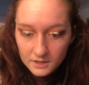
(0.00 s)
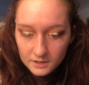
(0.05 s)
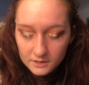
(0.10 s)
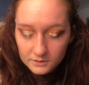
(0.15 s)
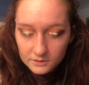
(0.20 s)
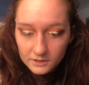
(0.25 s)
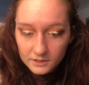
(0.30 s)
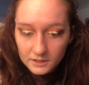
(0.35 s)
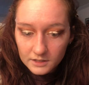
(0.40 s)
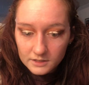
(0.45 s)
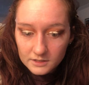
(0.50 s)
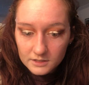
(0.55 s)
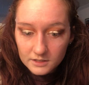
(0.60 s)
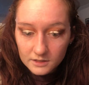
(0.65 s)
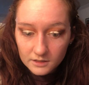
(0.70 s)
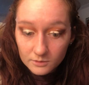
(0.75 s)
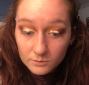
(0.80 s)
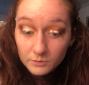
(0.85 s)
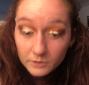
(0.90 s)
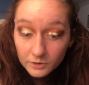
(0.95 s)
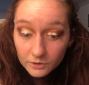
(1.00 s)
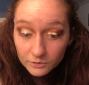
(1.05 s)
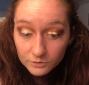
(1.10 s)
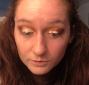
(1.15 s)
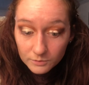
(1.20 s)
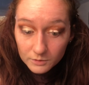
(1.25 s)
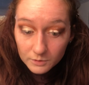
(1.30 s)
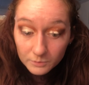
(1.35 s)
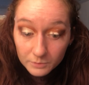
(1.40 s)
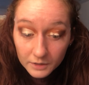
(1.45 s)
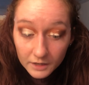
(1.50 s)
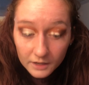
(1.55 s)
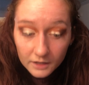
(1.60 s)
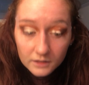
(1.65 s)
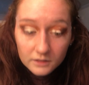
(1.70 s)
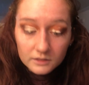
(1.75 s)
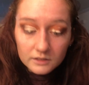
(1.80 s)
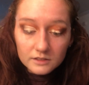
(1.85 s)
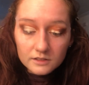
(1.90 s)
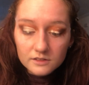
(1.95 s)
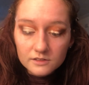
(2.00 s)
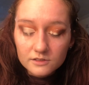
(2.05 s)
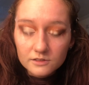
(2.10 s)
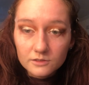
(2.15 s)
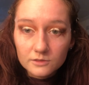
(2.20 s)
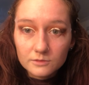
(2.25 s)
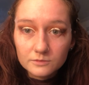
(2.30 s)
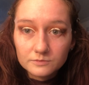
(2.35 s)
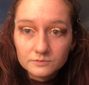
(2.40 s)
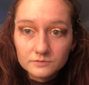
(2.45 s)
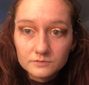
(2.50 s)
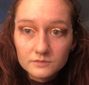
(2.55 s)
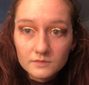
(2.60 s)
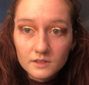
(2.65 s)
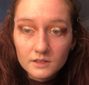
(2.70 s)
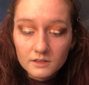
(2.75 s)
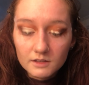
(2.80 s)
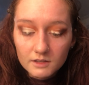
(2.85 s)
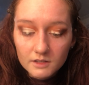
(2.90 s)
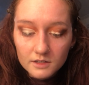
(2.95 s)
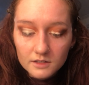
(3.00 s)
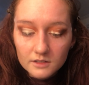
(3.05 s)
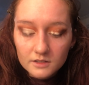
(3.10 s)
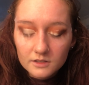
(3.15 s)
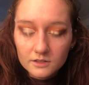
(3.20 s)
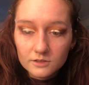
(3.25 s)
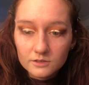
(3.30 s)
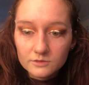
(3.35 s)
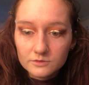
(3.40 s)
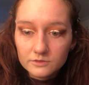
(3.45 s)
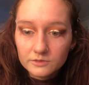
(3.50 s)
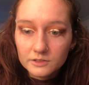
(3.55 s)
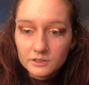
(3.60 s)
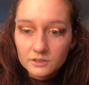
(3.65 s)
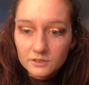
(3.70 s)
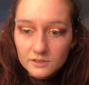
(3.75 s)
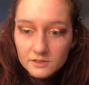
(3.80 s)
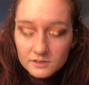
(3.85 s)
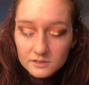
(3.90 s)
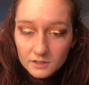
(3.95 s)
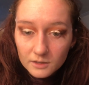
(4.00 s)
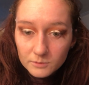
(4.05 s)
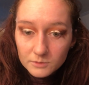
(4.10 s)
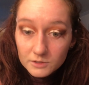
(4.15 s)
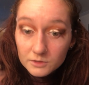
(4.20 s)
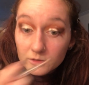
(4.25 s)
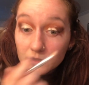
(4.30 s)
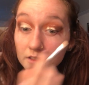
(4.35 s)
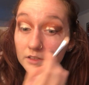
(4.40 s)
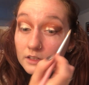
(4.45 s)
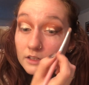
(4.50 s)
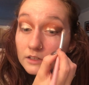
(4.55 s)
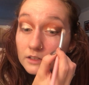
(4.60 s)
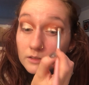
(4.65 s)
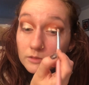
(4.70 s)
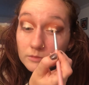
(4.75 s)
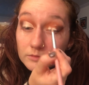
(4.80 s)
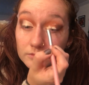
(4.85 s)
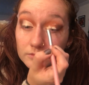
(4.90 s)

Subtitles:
Look into the mirror from the palette, so hopefully it'll stop doing that.